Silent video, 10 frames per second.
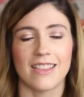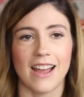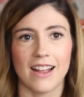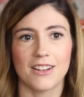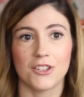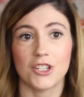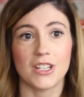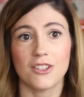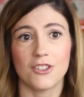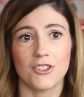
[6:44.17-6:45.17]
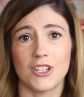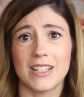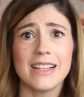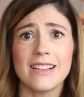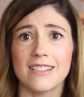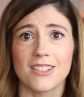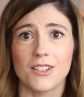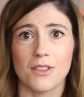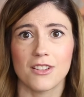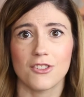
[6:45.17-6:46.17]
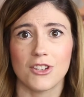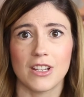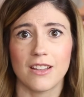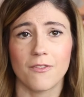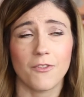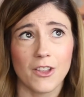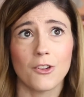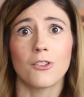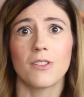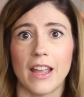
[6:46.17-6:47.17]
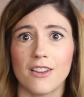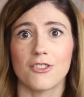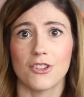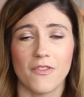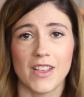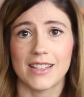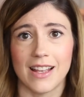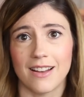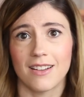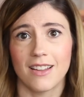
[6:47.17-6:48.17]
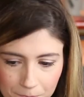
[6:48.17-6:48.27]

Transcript: that she needs so that she can feel like she fits in.